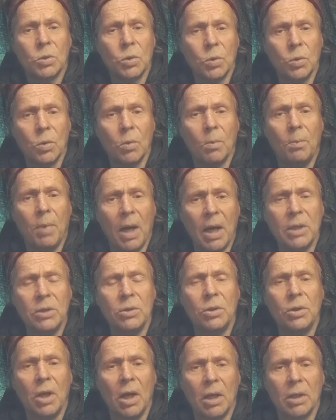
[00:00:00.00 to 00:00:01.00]
to buy
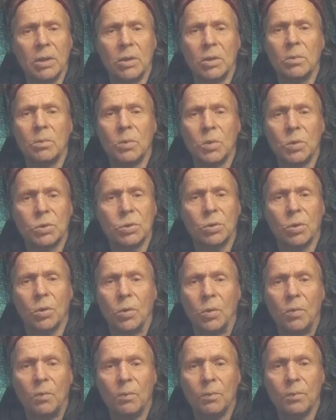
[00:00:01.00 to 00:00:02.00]
another
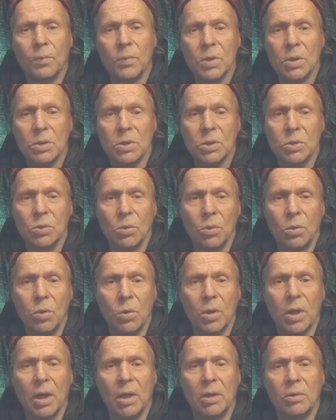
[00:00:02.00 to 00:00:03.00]
motorhome
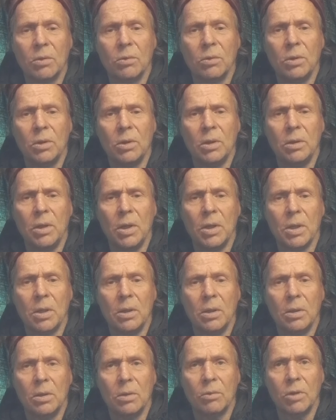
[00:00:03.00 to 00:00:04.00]
who can
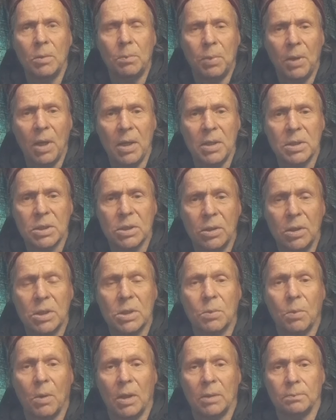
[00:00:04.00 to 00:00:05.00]
replace
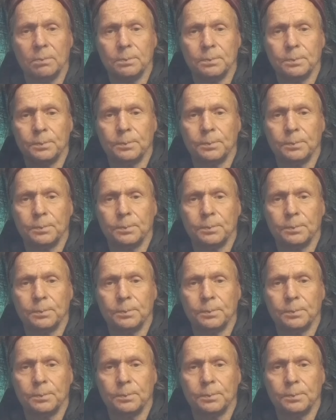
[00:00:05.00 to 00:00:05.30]
this one.